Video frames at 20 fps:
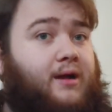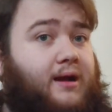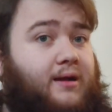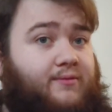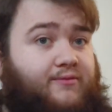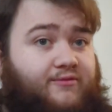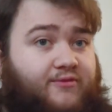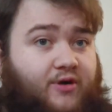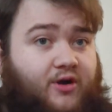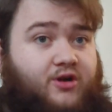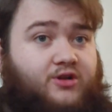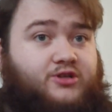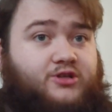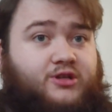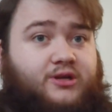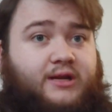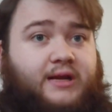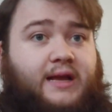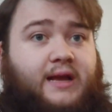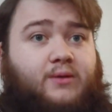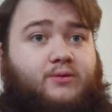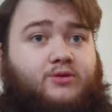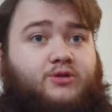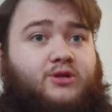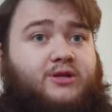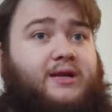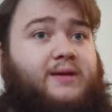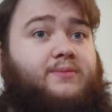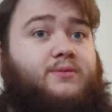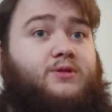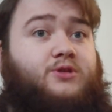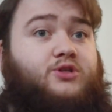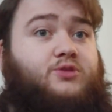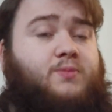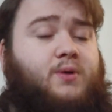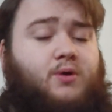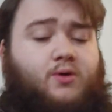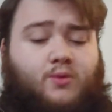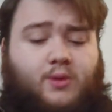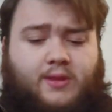Unfortunately, I was not able to
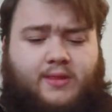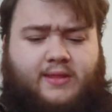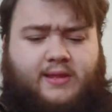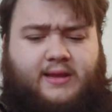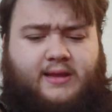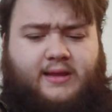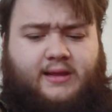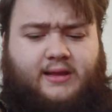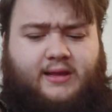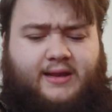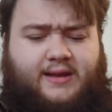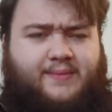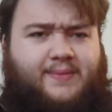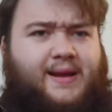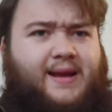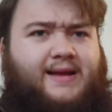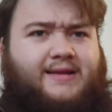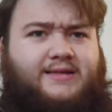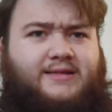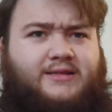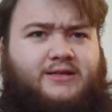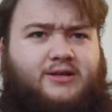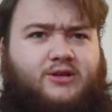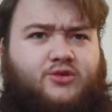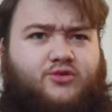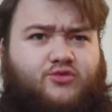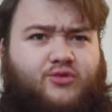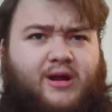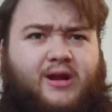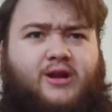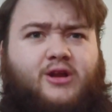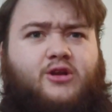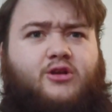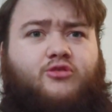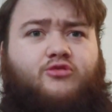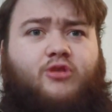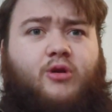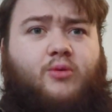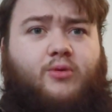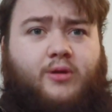smoke when the La Paz Gran
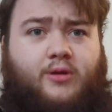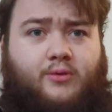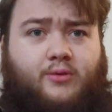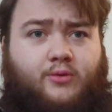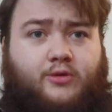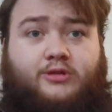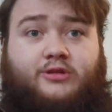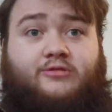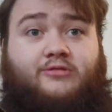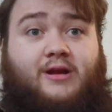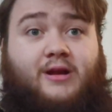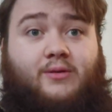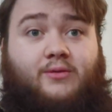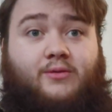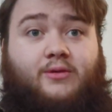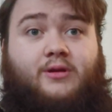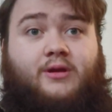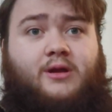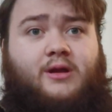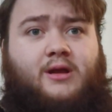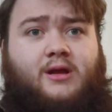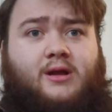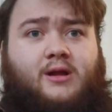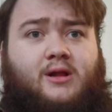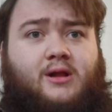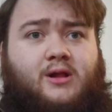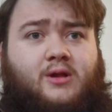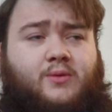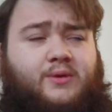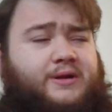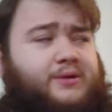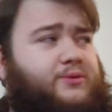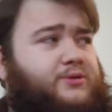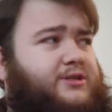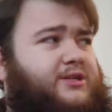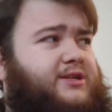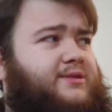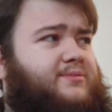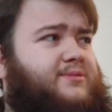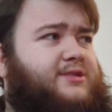Corona was around, which
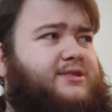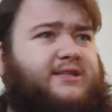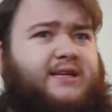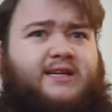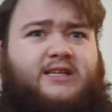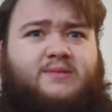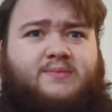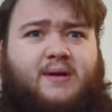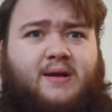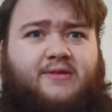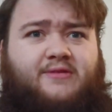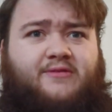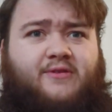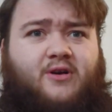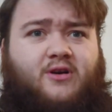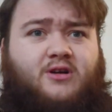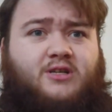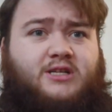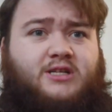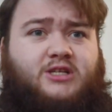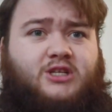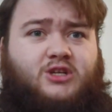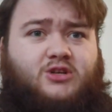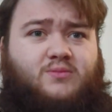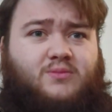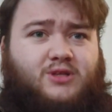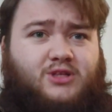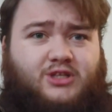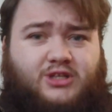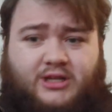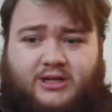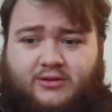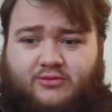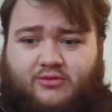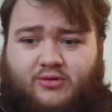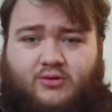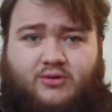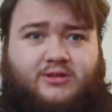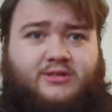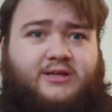was a 6x42 machine
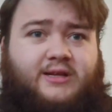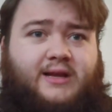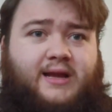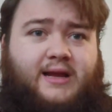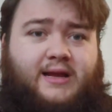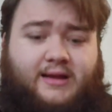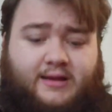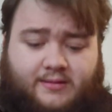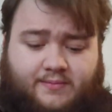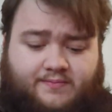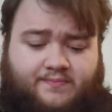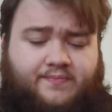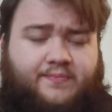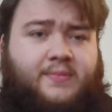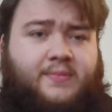rolled cigar.